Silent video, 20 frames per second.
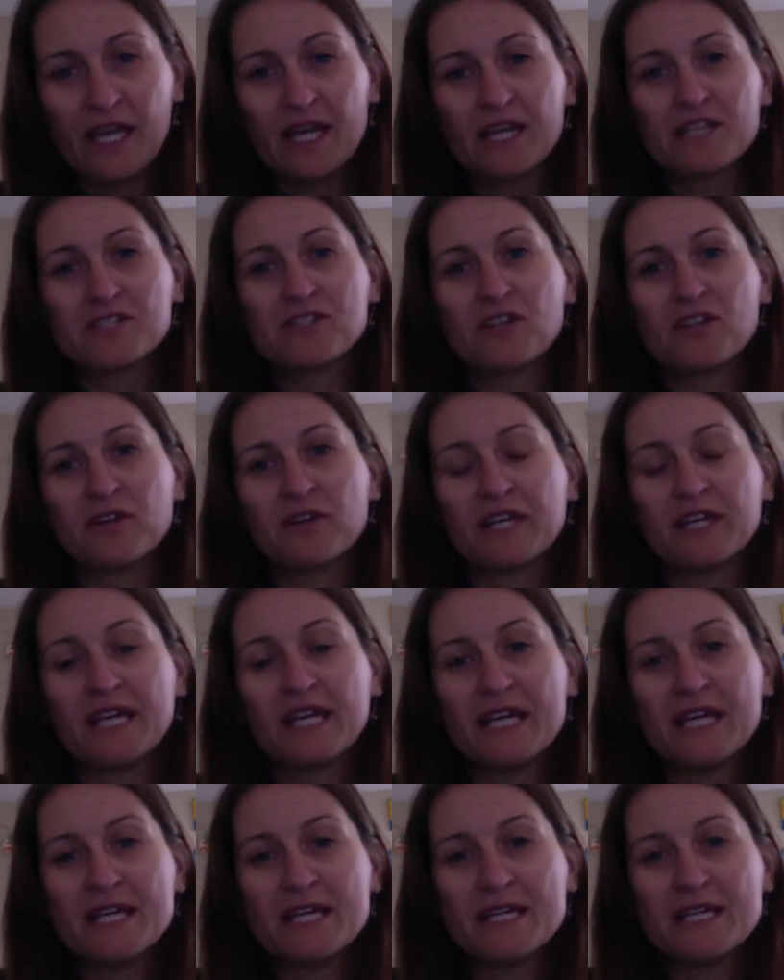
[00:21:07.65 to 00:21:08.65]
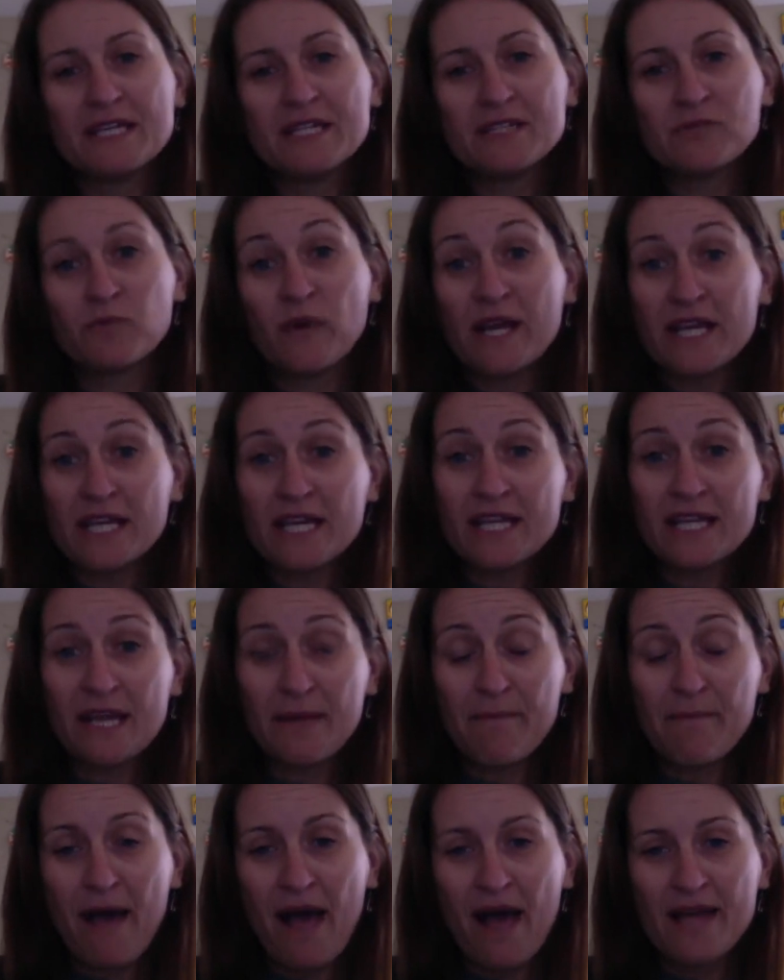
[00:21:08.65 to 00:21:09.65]
So he is waking
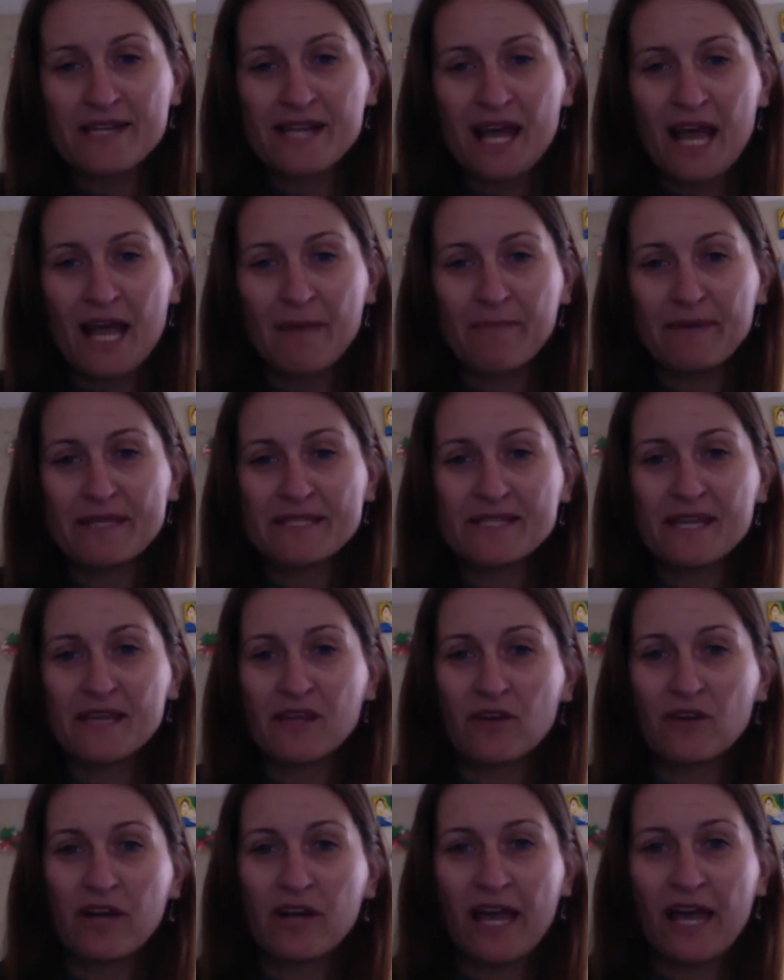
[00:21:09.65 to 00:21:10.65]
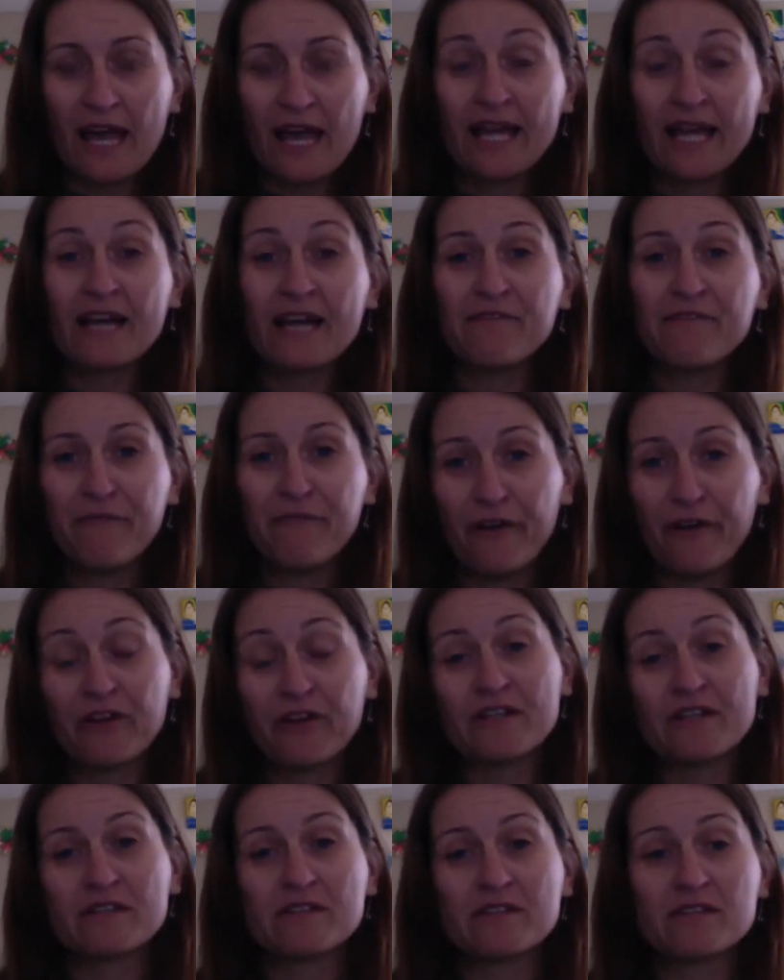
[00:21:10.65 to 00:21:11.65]
that part up and saying, "Okay, I gotta
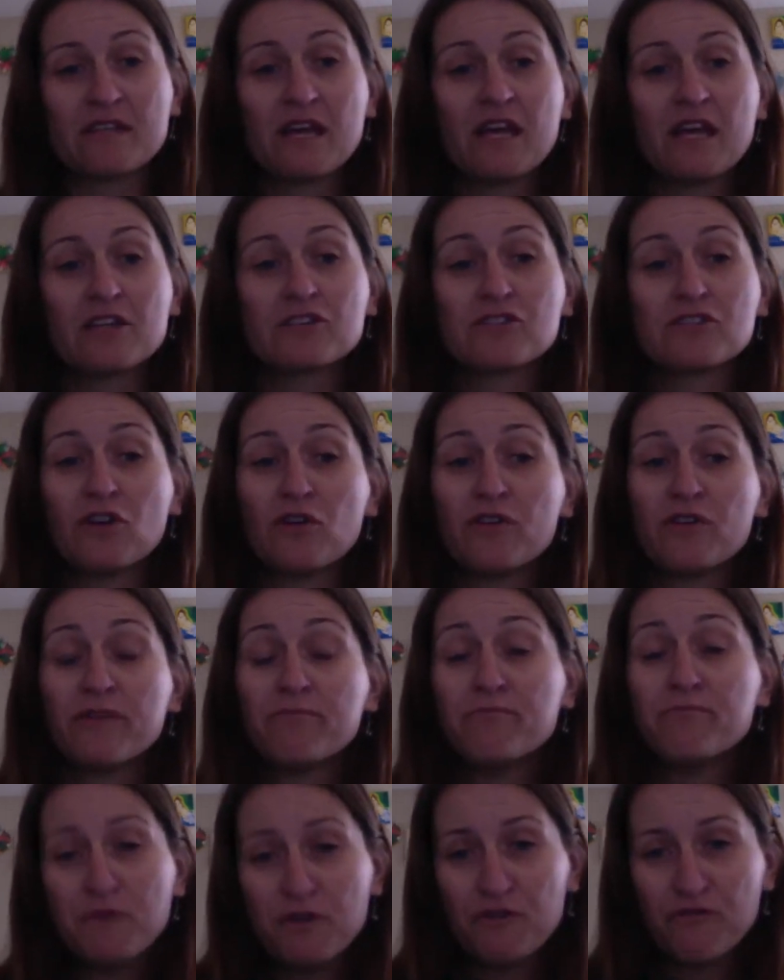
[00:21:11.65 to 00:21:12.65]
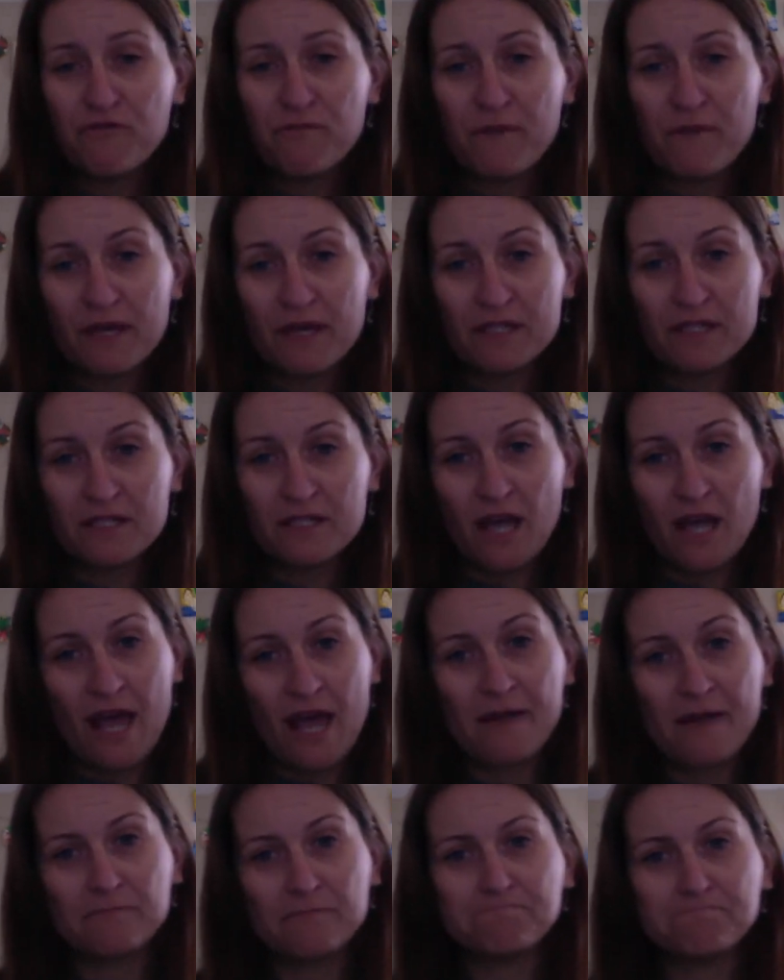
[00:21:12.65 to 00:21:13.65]
focus." So the movement,
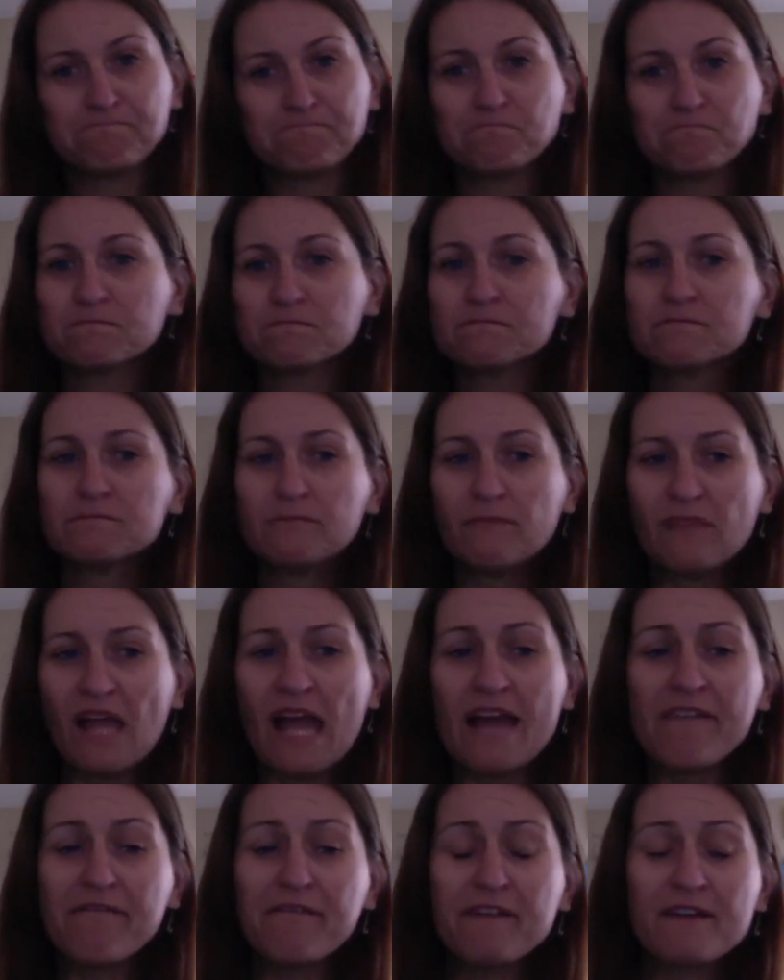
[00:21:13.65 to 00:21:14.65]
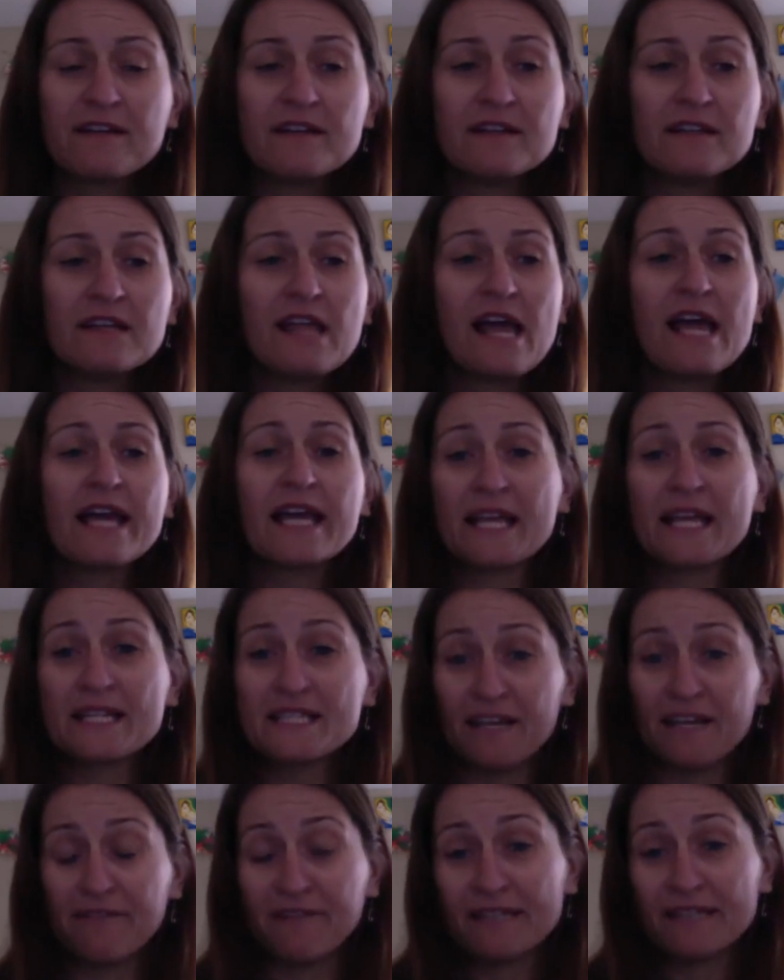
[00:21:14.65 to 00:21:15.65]
I feel like it
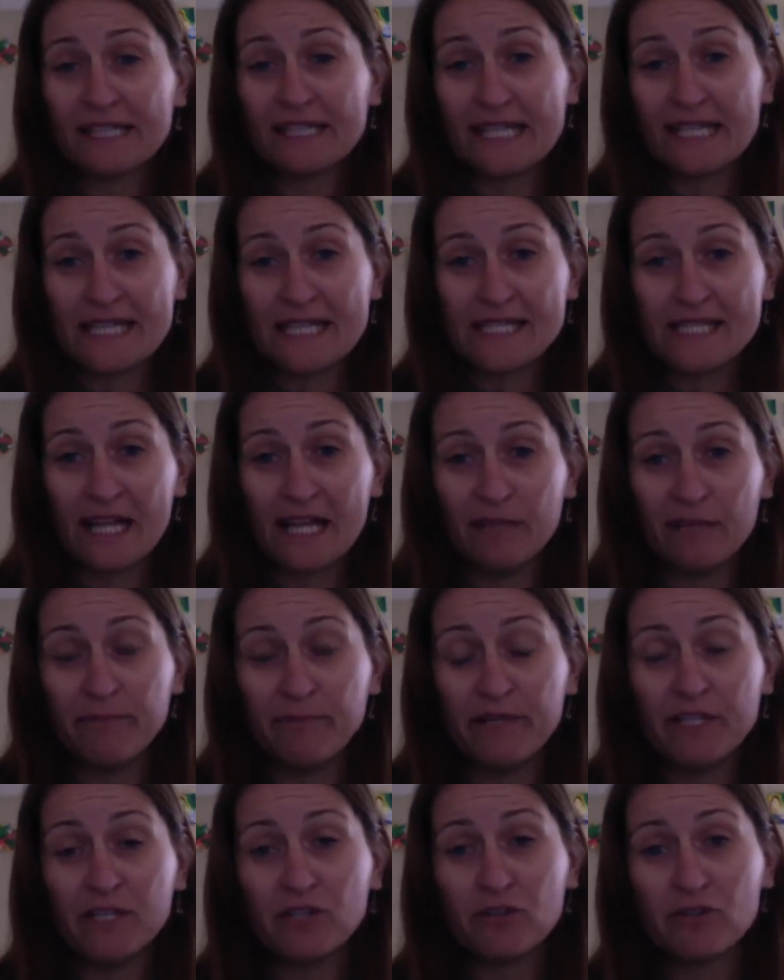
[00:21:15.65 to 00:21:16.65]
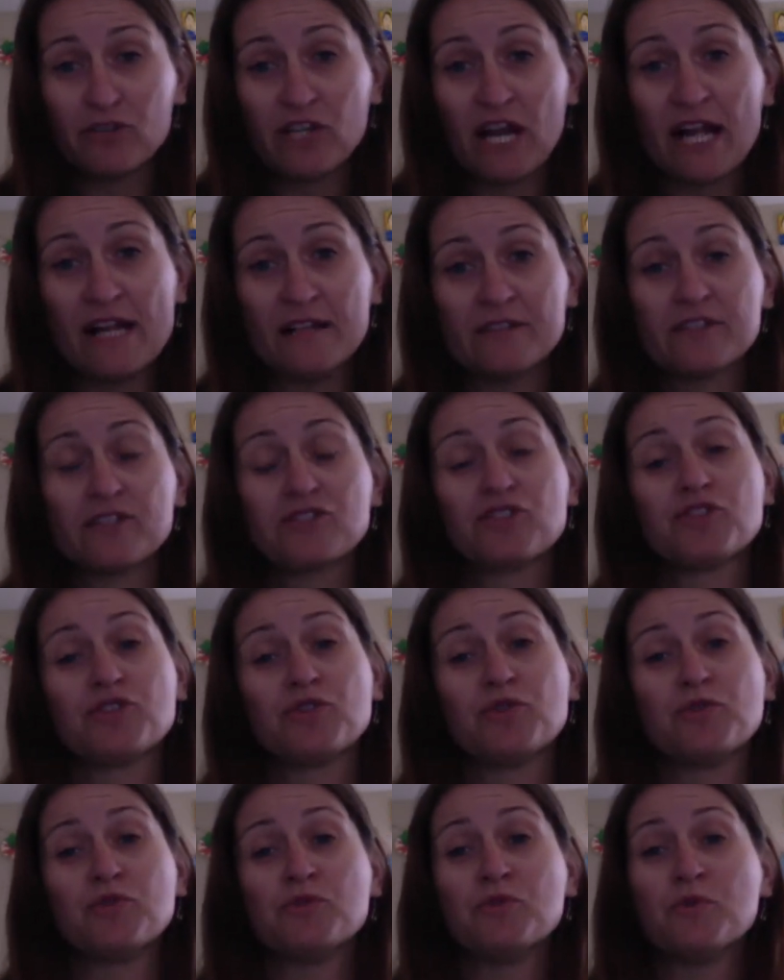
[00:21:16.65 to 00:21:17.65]
definitely is helping your child
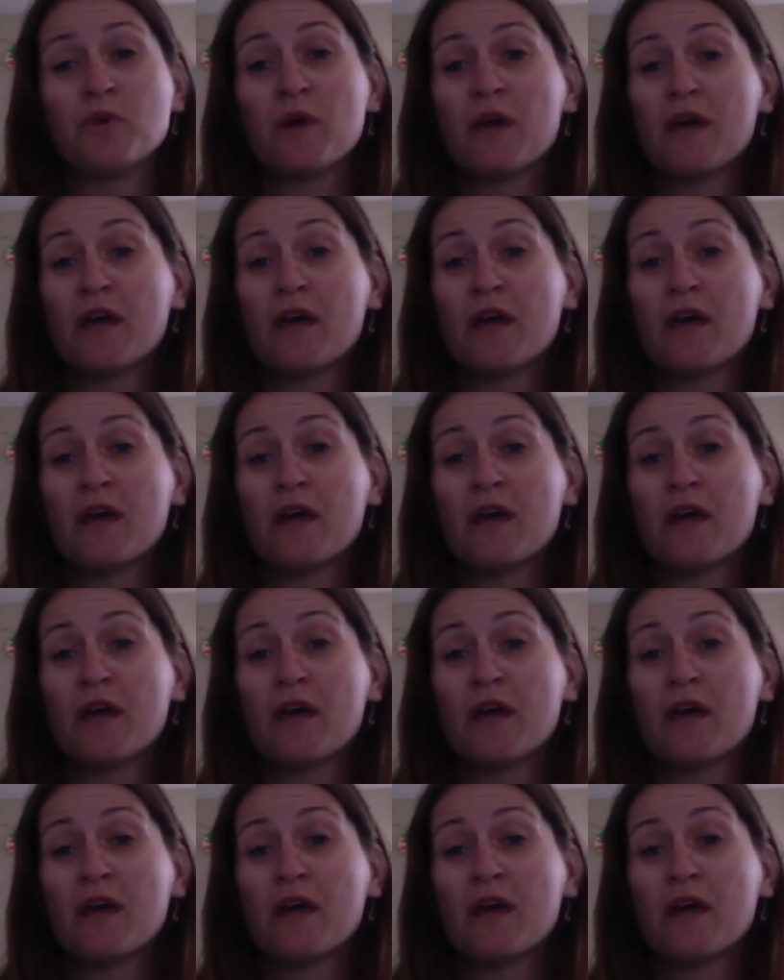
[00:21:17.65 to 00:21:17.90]
to